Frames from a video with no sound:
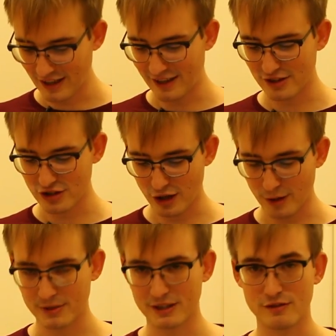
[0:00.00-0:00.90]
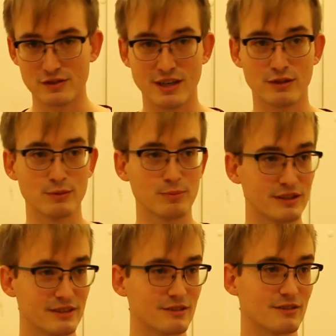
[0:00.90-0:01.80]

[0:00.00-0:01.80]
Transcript: and the sharpening of the general political